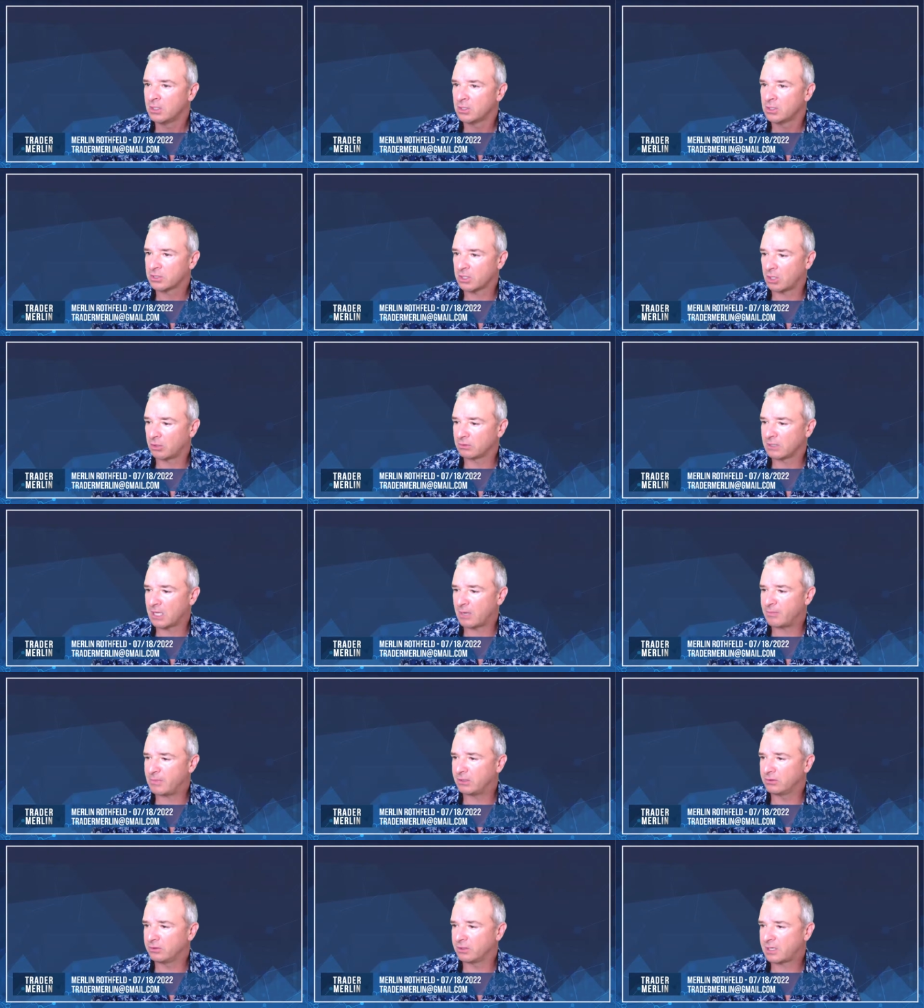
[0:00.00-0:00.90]
So let
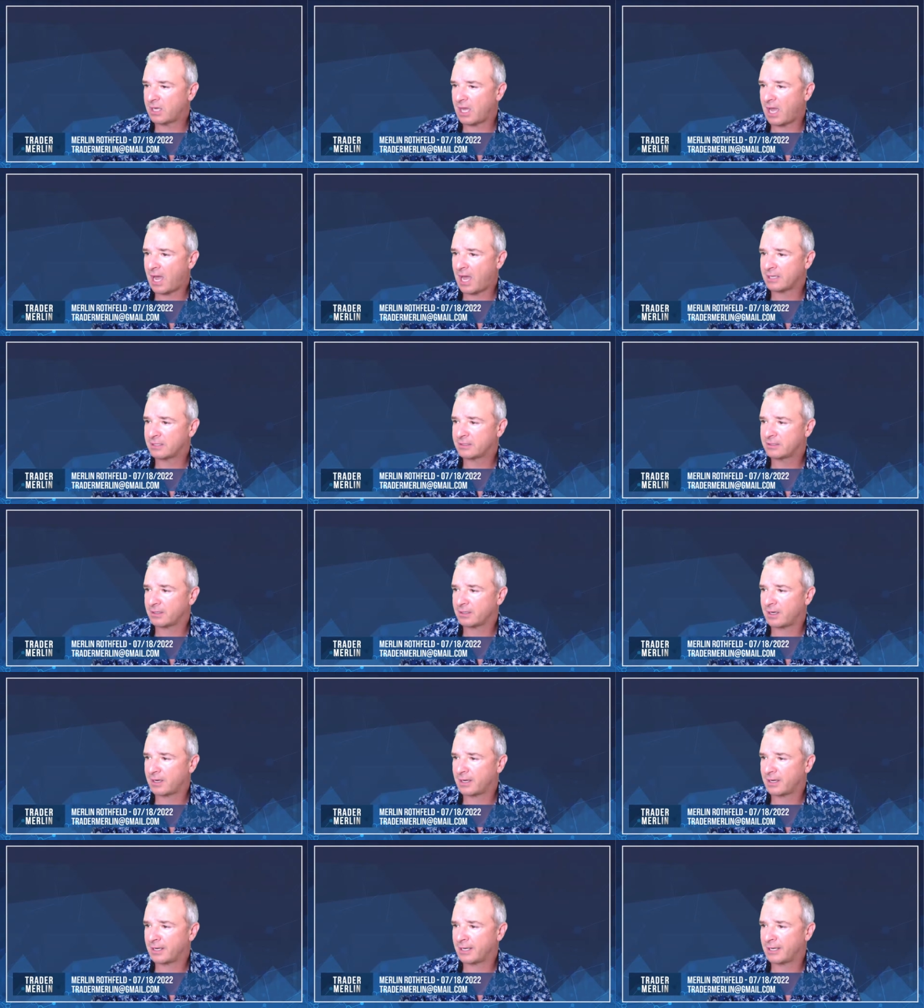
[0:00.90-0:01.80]
me look at
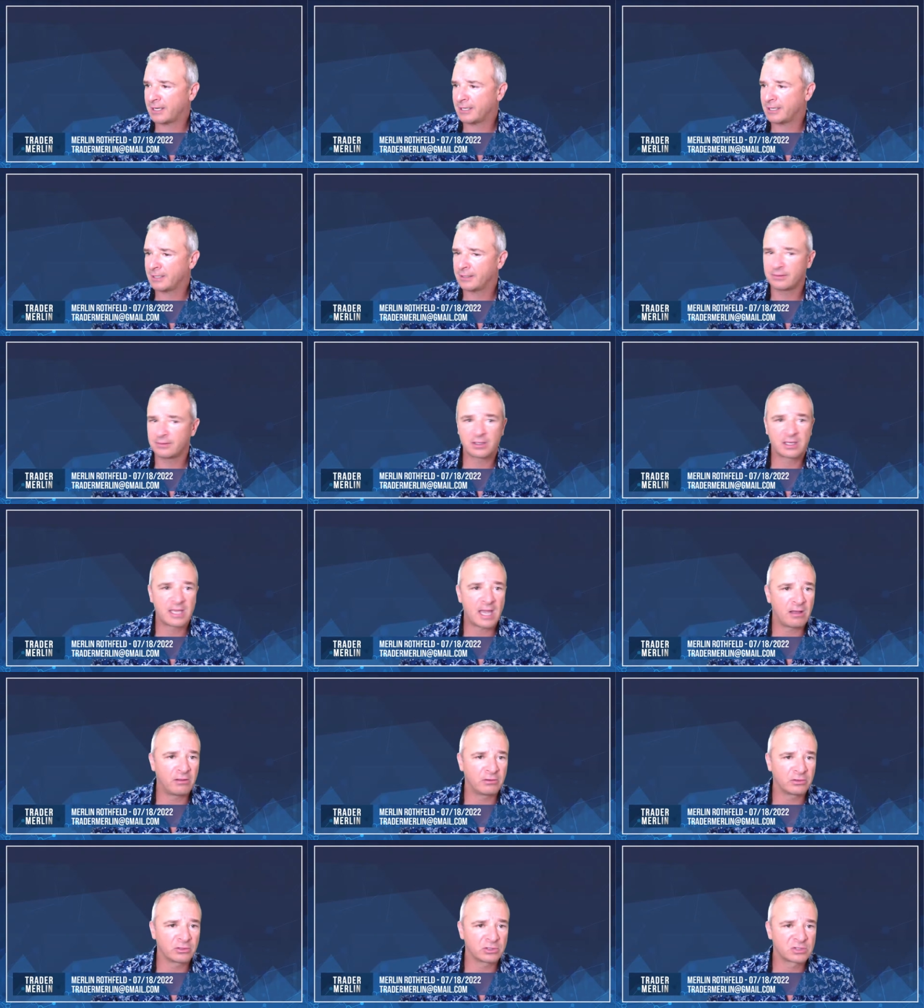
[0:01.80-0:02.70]
uh, the
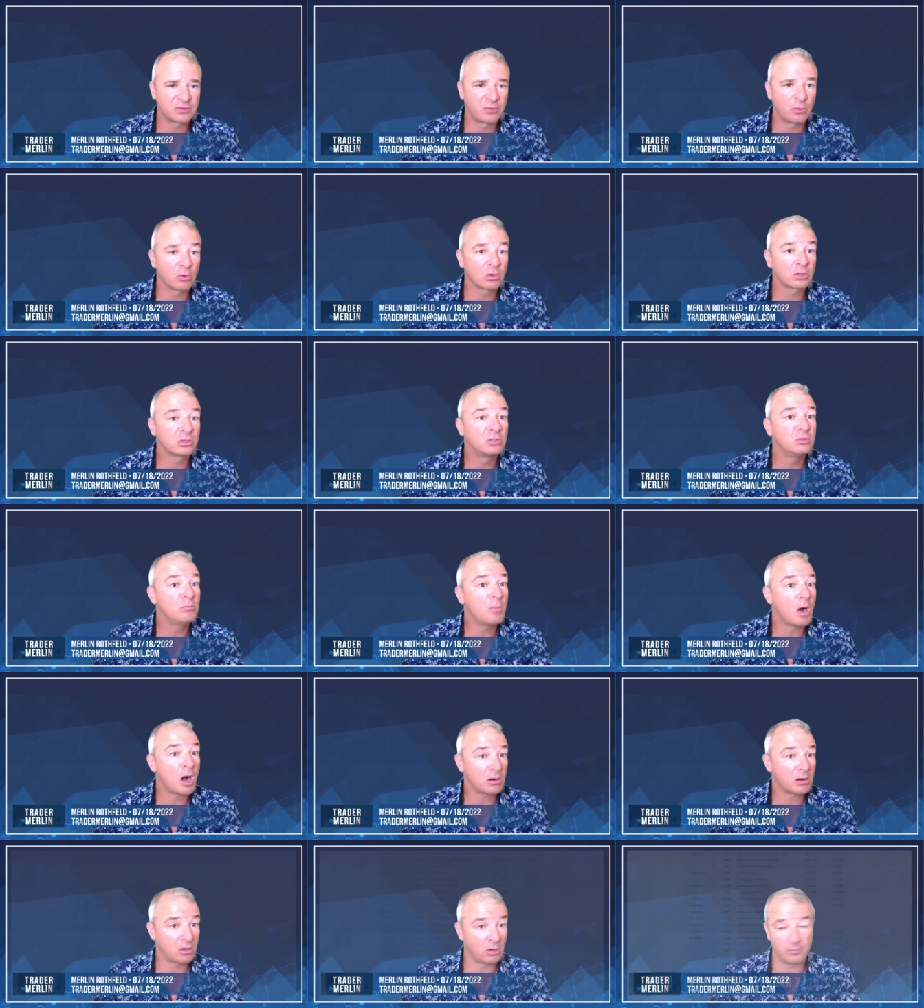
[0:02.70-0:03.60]
calendars for
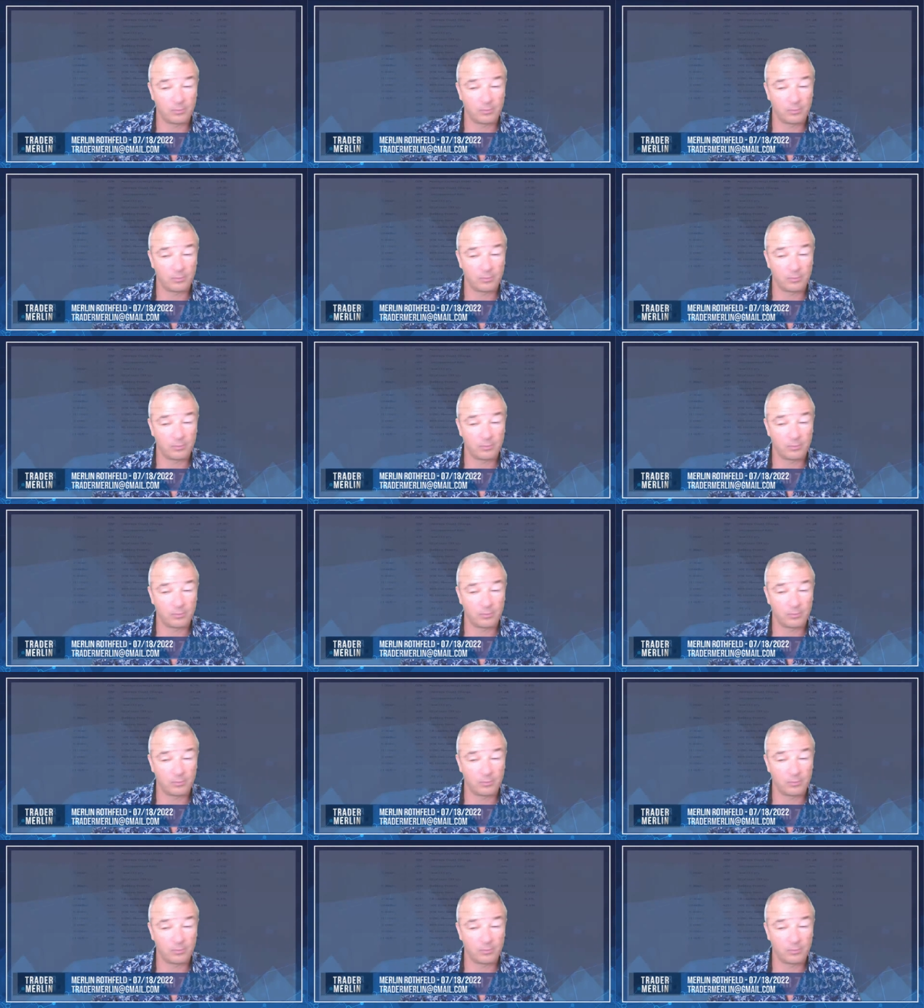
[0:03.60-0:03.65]
tomorrow.